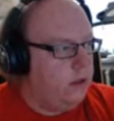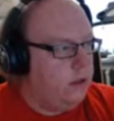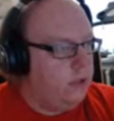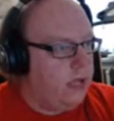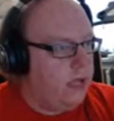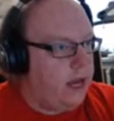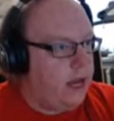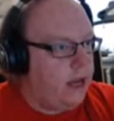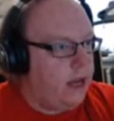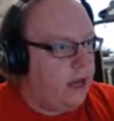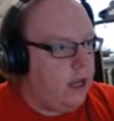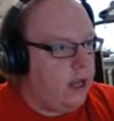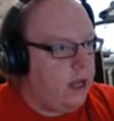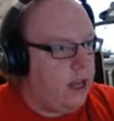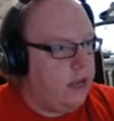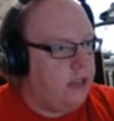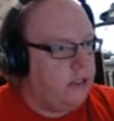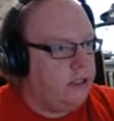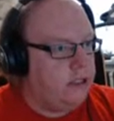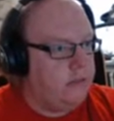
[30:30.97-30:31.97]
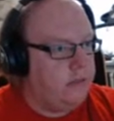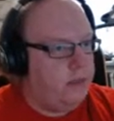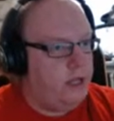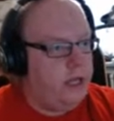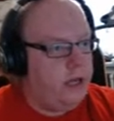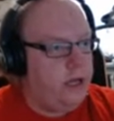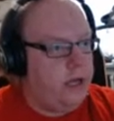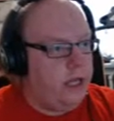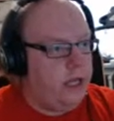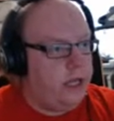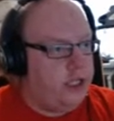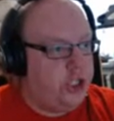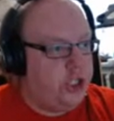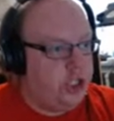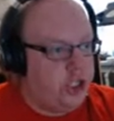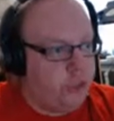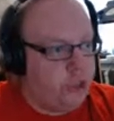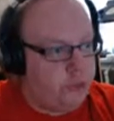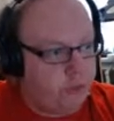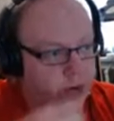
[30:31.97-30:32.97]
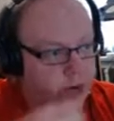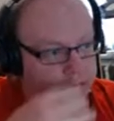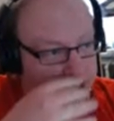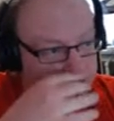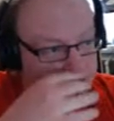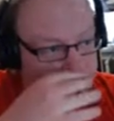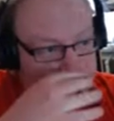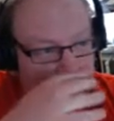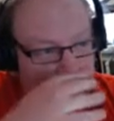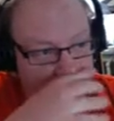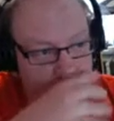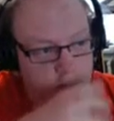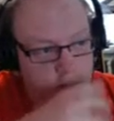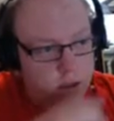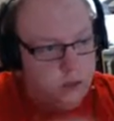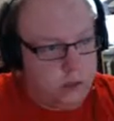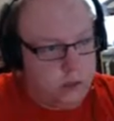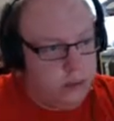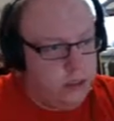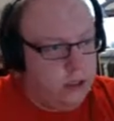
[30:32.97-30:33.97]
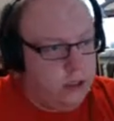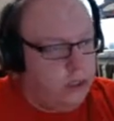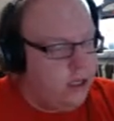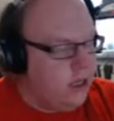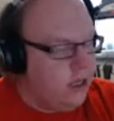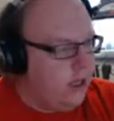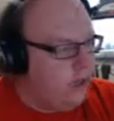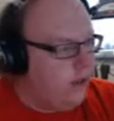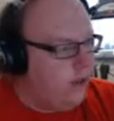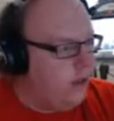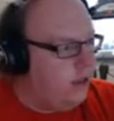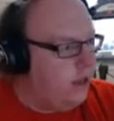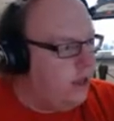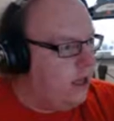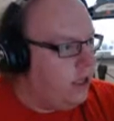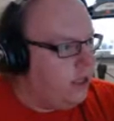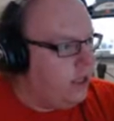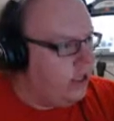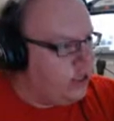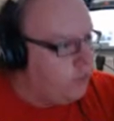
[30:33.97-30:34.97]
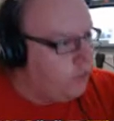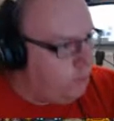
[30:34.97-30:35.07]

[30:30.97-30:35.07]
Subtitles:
Yeah, and like just spray the jungle and just.